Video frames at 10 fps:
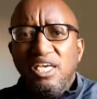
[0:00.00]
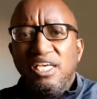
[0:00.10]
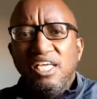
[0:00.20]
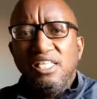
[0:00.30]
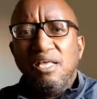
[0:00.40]

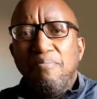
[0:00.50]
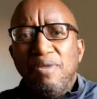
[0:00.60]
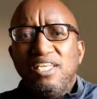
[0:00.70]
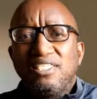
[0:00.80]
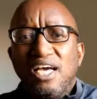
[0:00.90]
in the
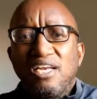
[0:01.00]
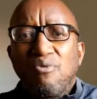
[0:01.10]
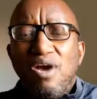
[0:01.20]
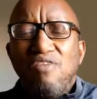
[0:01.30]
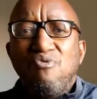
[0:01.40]
military,
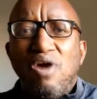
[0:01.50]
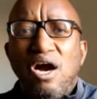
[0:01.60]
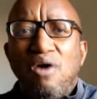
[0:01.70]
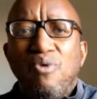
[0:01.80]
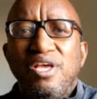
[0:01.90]
when you
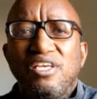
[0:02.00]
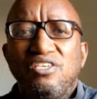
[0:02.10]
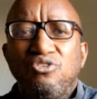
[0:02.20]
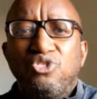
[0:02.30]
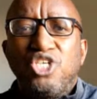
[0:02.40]
are weak,
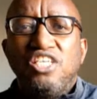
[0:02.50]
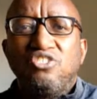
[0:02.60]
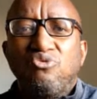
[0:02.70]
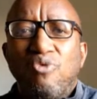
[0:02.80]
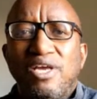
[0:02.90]
you
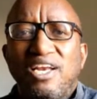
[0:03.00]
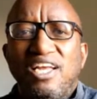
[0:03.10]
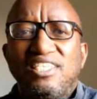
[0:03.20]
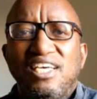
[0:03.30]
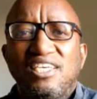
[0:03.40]
change to
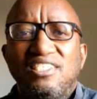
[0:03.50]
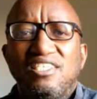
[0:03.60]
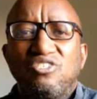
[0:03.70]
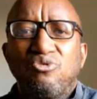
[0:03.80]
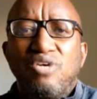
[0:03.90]
guerrilla
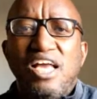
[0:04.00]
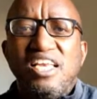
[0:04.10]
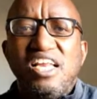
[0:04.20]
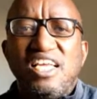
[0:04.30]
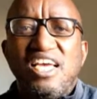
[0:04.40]
tactics. You can't
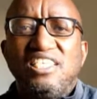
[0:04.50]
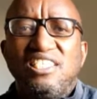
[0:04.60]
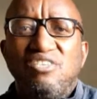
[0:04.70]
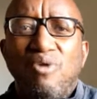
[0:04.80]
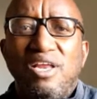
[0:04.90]
engage in